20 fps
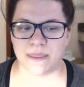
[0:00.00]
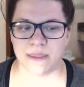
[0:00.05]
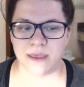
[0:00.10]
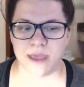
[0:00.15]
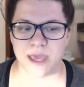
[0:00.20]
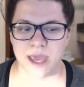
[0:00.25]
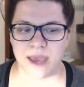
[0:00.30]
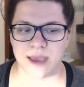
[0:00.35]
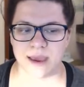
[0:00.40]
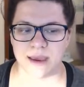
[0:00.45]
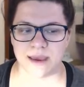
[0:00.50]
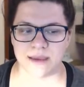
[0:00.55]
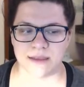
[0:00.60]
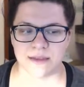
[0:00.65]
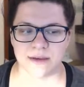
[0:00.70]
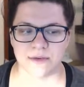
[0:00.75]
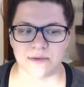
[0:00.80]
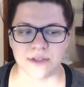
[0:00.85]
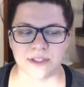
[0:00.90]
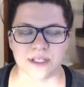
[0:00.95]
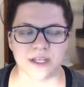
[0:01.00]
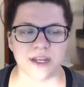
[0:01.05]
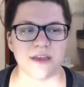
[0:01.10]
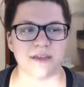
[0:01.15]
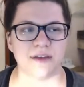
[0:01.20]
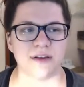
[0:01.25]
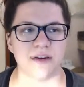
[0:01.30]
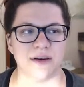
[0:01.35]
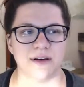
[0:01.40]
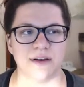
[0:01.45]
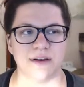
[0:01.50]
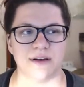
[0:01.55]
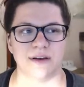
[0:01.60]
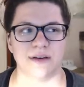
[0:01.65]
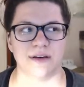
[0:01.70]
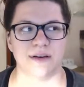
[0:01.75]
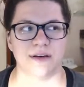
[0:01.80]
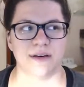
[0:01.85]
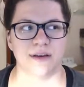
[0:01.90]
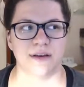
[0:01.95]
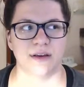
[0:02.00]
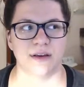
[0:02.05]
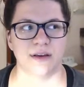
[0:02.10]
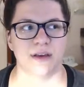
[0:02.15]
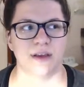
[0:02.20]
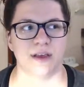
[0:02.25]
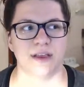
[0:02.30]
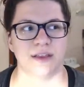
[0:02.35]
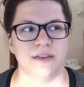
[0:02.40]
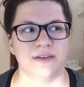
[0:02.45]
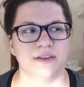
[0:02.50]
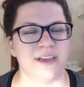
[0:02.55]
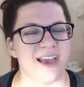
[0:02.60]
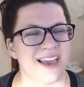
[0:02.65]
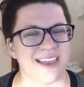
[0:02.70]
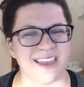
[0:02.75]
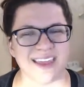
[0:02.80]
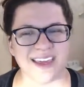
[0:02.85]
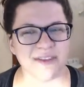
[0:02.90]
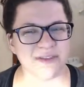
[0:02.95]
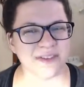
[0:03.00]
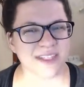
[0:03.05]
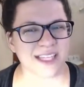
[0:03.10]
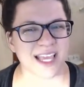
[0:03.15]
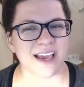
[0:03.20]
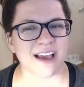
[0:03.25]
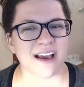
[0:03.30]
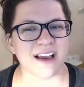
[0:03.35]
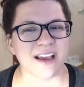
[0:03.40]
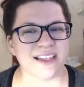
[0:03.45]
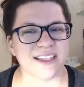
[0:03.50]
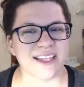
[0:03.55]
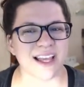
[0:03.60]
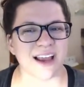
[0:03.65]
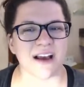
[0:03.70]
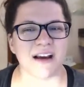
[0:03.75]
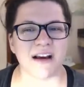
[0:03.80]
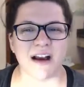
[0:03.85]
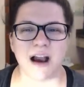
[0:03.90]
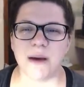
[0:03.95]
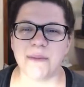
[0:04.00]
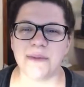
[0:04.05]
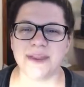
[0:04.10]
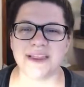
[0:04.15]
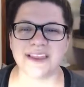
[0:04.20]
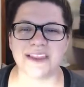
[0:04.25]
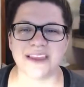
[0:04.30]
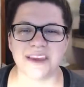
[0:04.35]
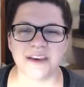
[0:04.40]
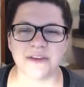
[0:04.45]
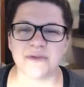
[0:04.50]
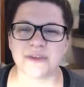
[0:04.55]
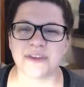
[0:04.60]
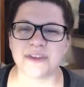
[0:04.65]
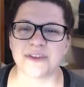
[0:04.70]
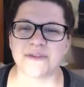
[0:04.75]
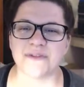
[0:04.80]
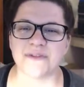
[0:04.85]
yeah, there was another, I think it was like it's like a common thing with the